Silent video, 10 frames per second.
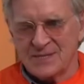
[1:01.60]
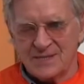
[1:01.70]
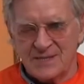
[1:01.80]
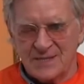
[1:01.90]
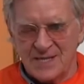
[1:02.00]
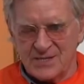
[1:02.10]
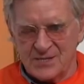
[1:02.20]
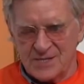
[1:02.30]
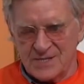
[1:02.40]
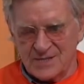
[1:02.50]
in, innate
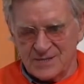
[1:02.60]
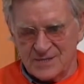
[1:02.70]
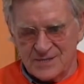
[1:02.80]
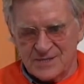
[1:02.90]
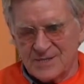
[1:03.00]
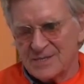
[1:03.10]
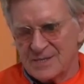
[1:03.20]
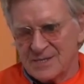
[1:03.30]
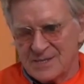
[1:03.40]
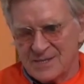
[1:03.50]
genius,
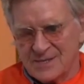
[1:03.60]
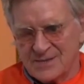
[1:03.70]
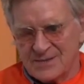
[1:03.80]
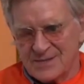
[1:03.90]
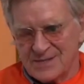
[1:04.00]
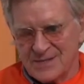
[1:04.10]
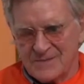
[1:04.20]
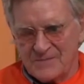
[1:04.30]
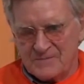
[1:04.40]
he used to say.